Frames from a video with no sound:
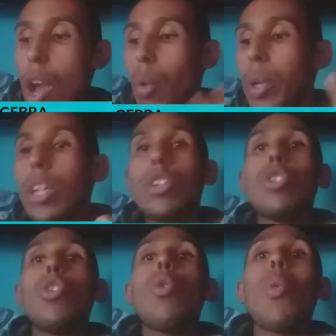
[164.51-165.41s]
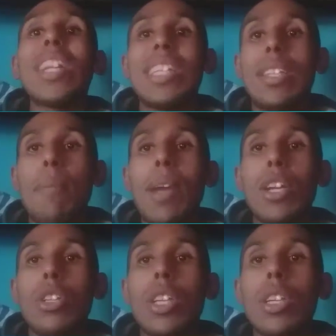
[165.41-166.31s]
We need to know what's the
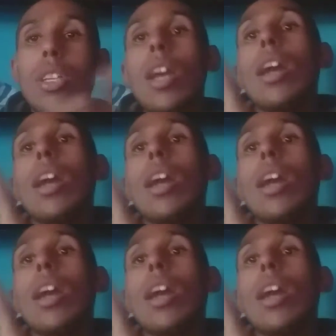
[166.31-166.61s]
major things.